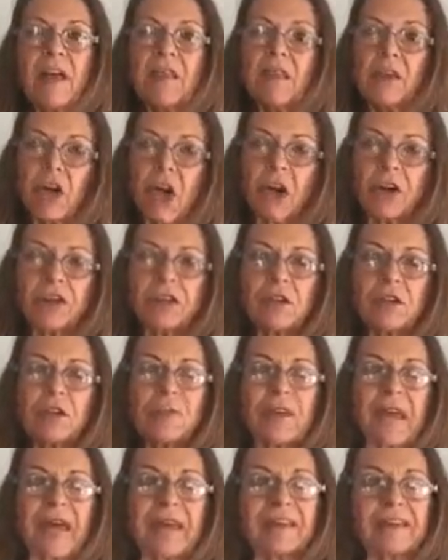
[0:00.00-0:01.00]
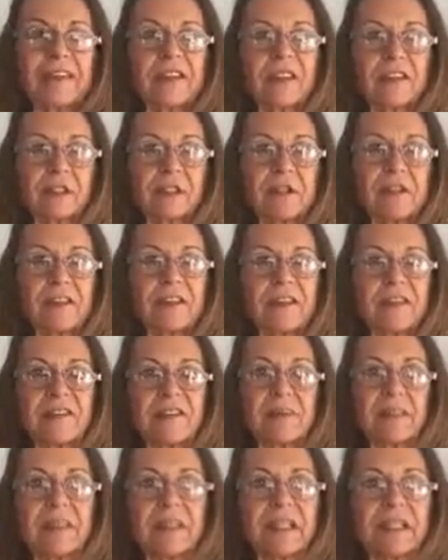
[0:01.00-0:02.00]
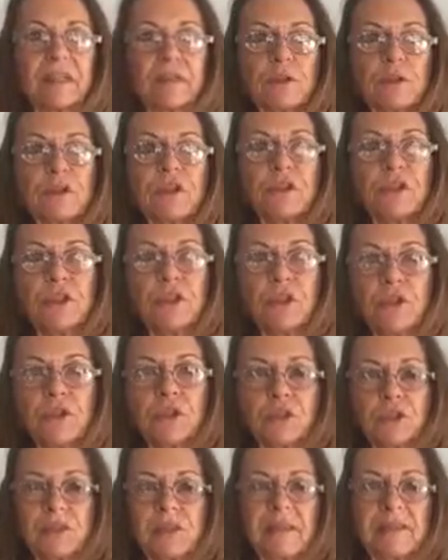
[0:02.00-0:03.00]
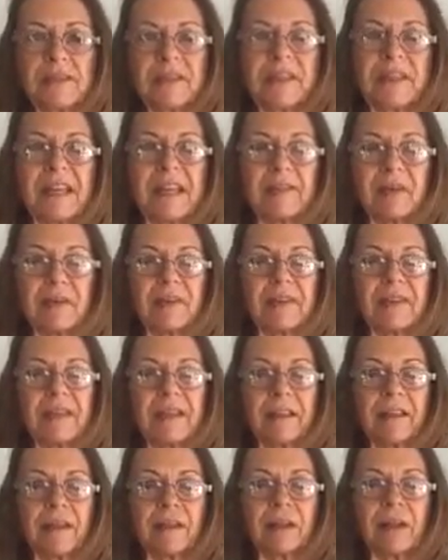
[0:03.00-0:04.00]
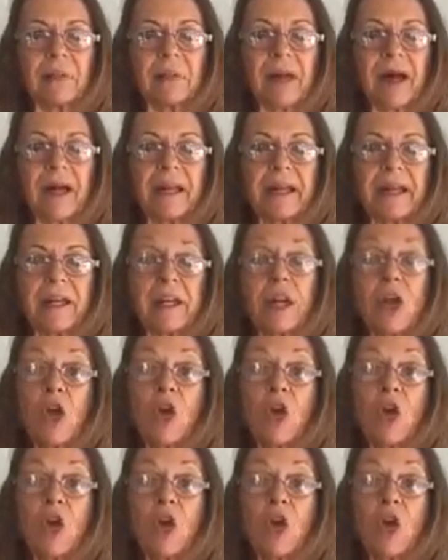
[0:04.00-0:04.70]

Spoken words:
The cardiovascular system delivers nutrients to every cell in your body,